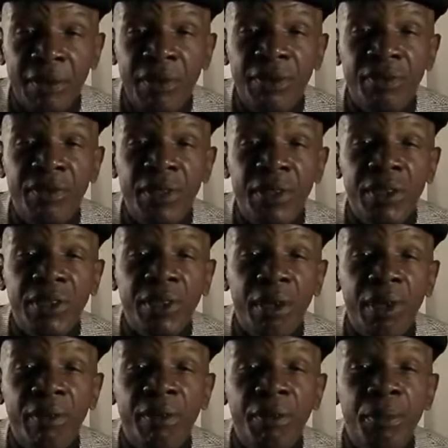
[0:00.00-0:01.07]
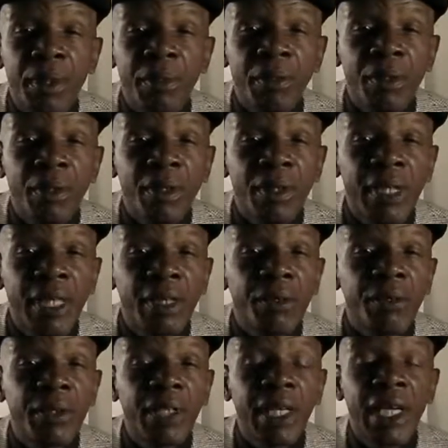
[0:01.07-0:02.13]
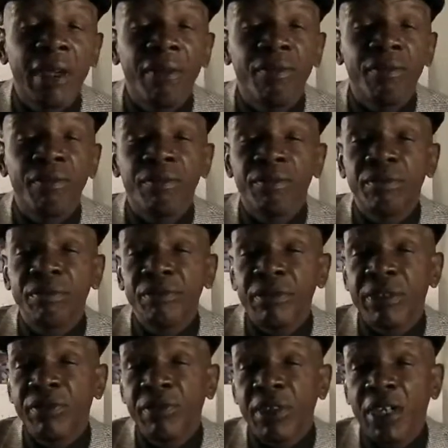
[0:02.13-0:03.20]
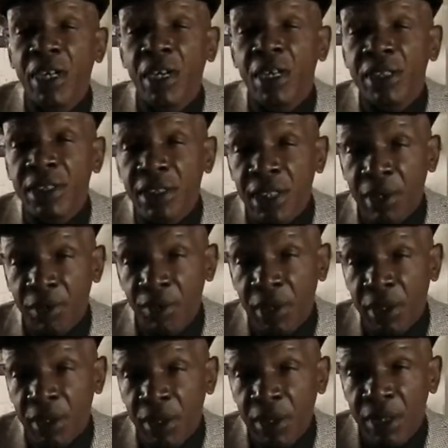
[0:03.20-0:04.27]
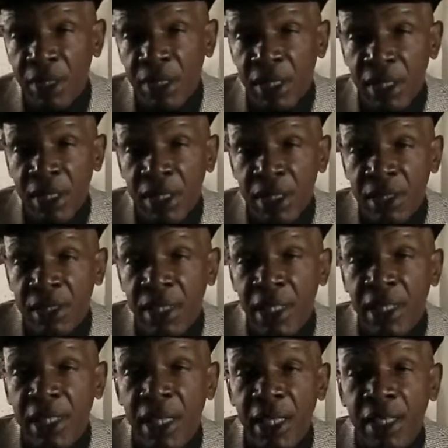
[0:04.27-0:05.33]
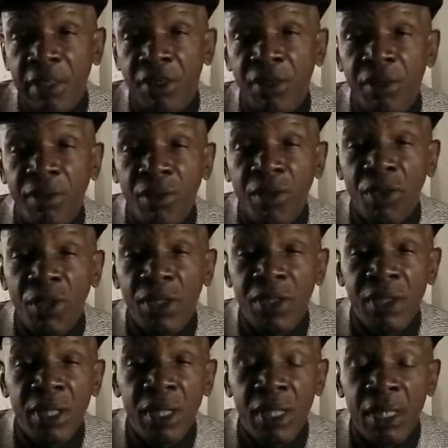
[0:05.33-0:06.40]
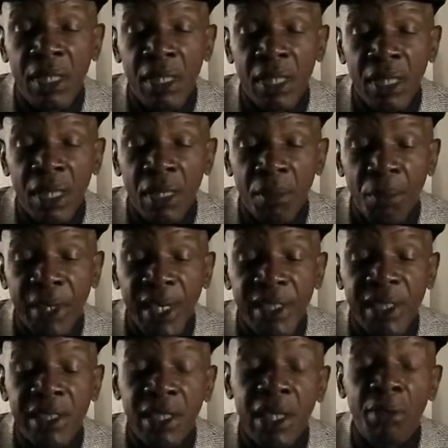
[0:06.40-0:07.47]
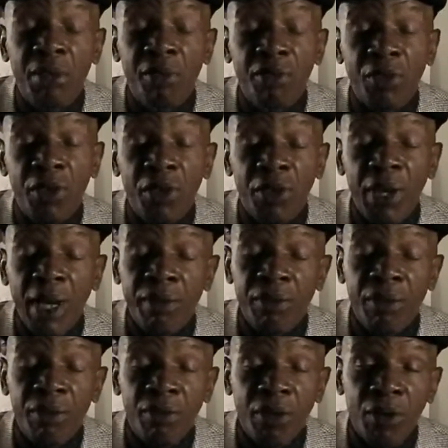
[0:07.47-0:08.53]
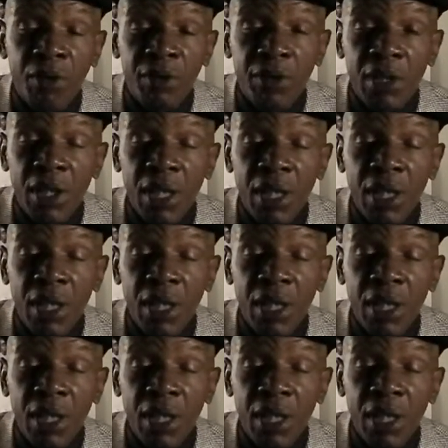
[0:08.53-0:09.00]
of us feel sorry for people, and we have different causes that we're dedicated to, of course. But as I said before, you have to vote